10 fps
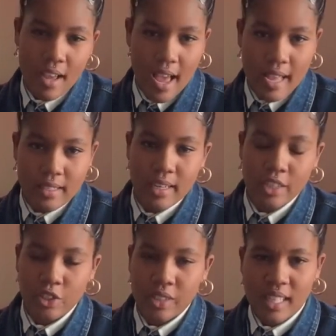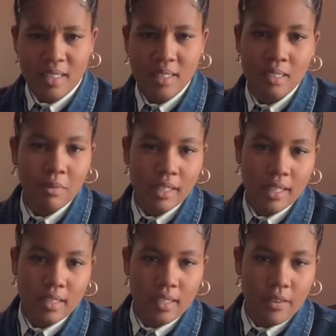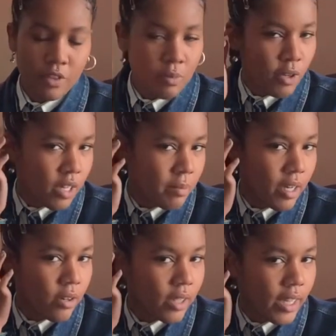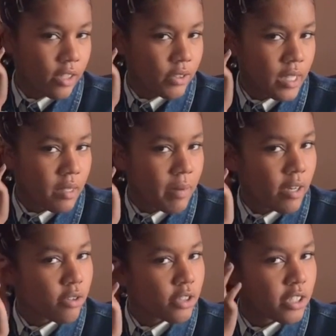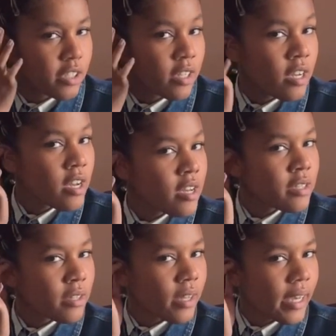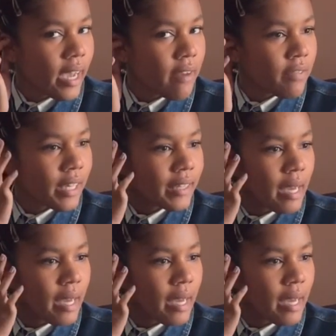as a Nigerian, that's not something that's ever spoken about or like addressed in my culture. So like, I feel like